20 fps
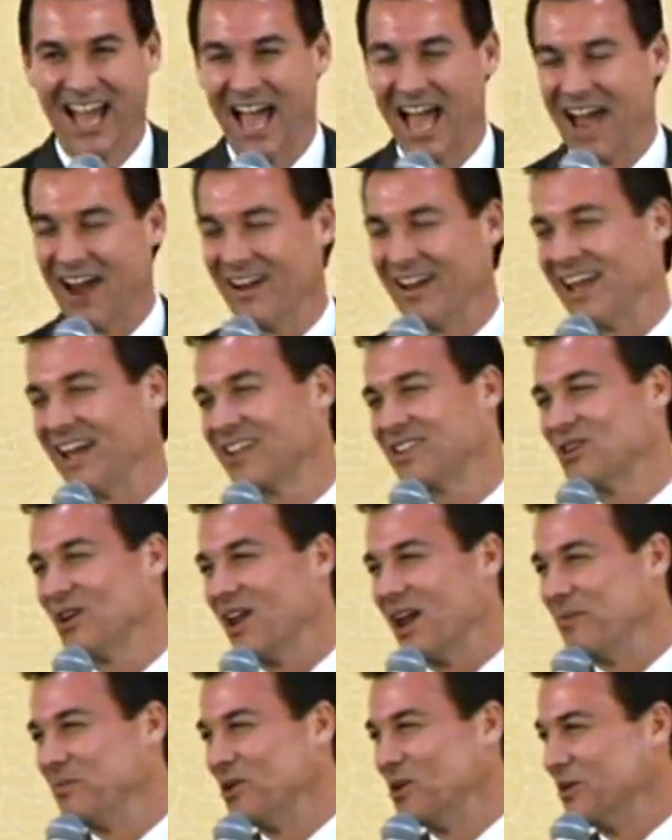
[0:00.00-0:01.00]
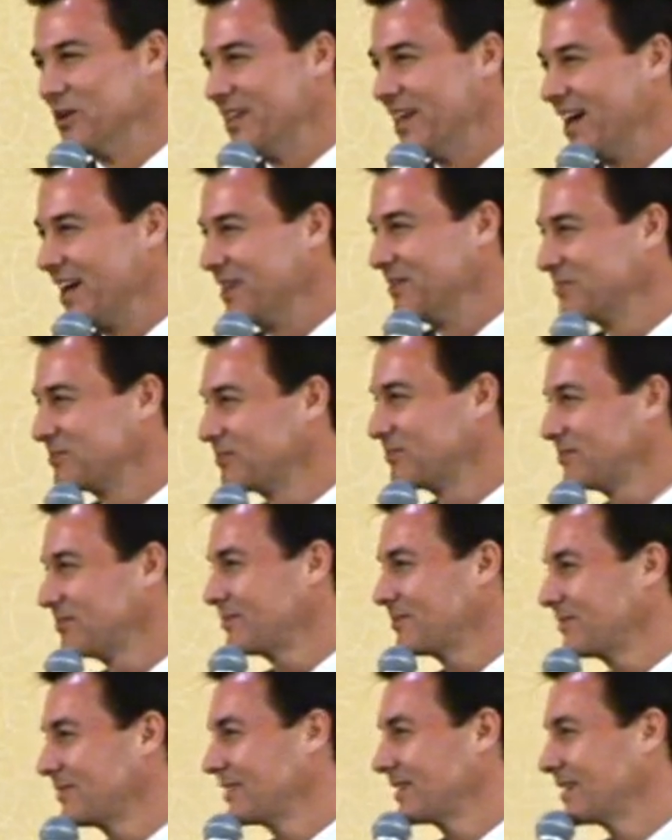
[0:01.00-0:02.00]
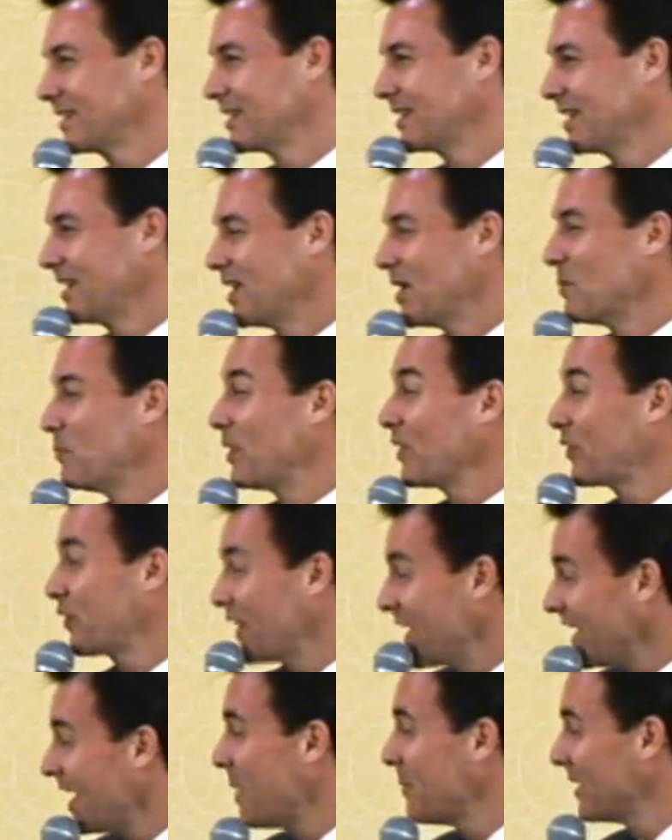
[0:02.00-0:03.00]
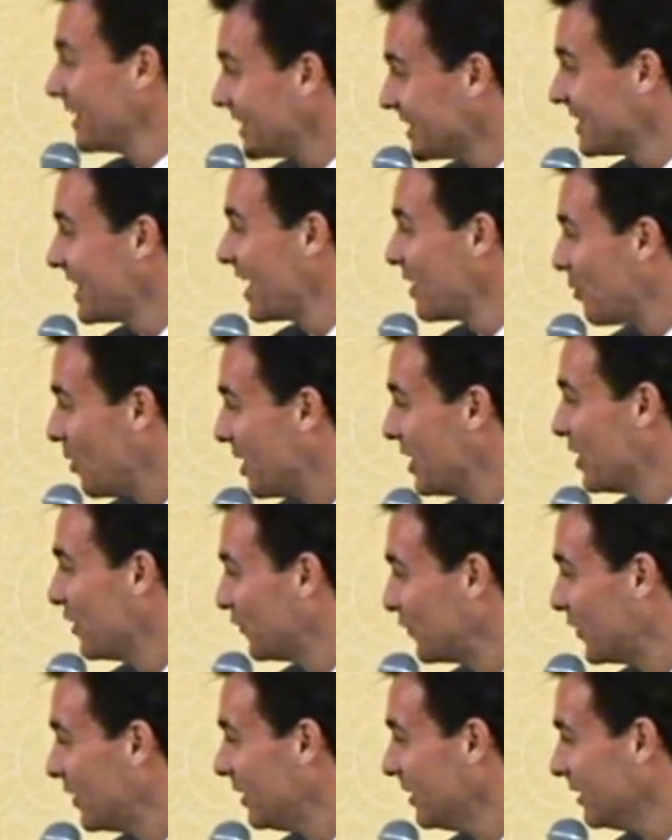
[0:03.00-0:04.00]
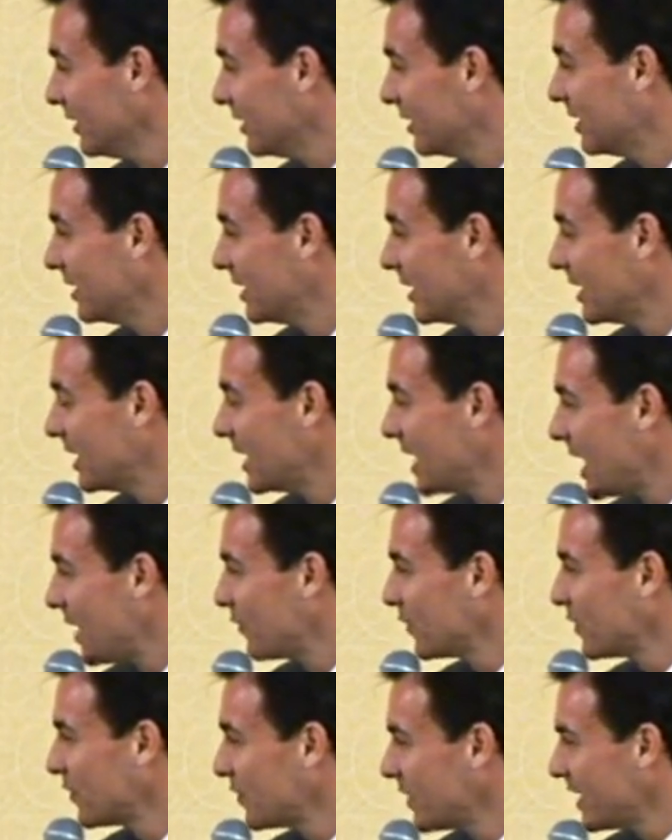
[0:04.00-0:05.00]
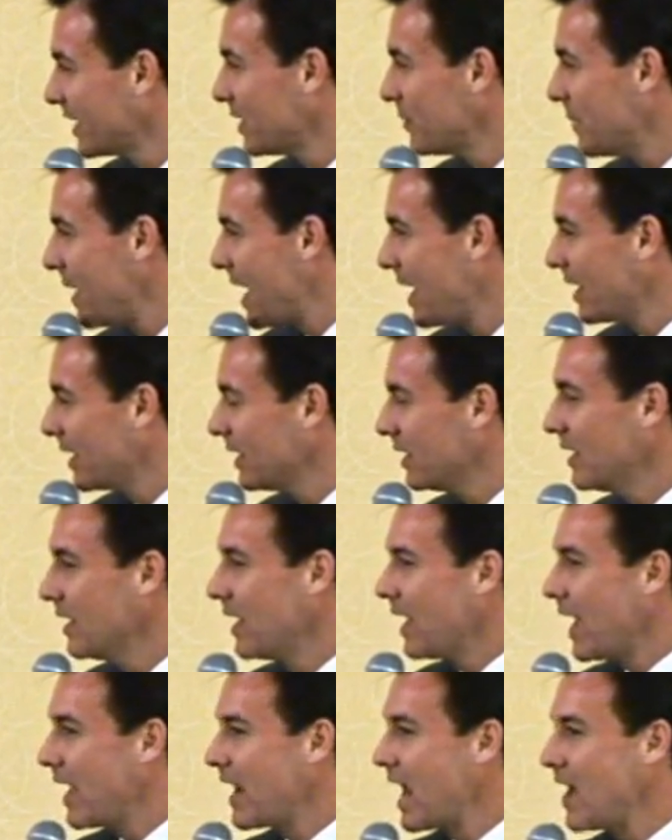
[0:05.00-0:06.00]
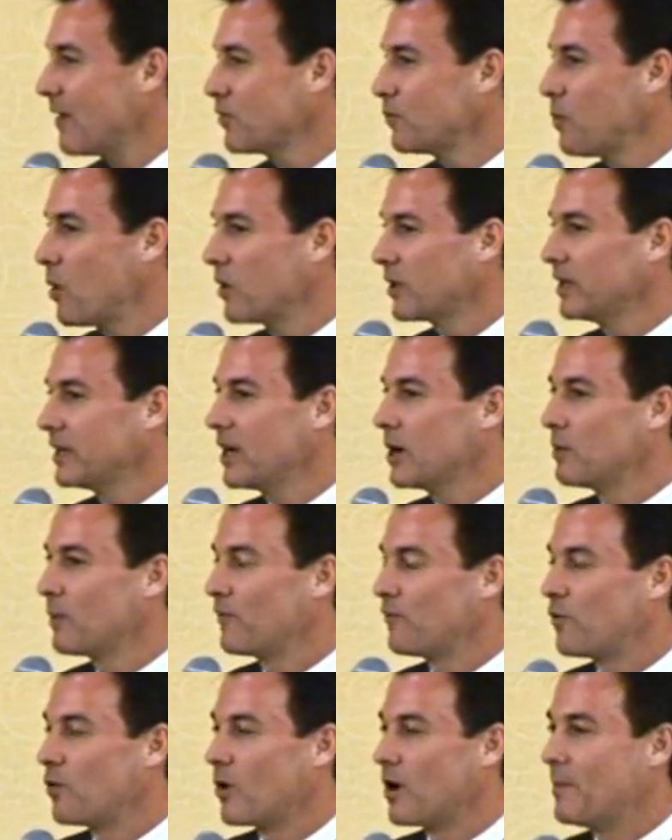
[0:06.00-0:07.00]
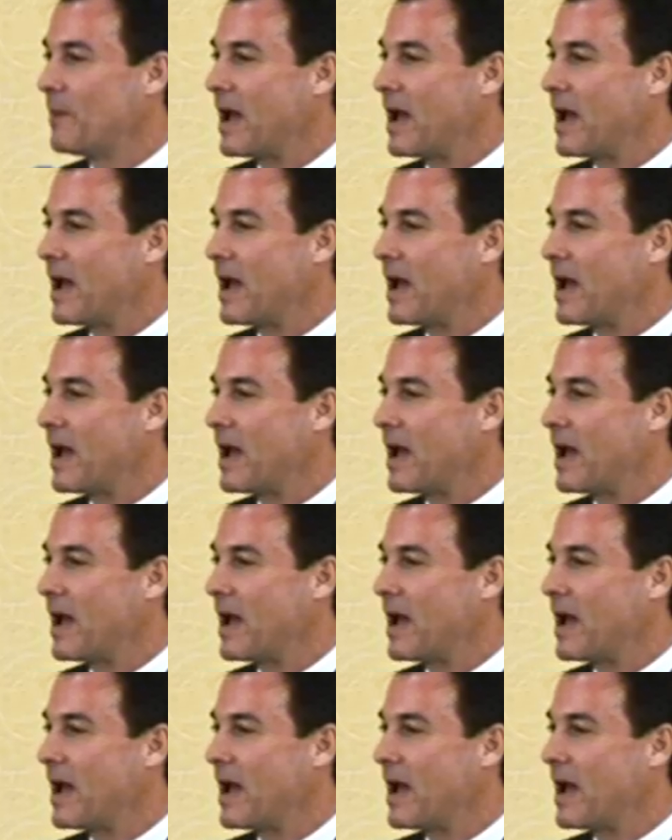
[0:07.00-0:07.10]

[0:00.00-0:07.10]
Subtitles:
All right, that's all I'm doing with that. But I mean, isn't that wonderful? If you think about it, and I've spoken here before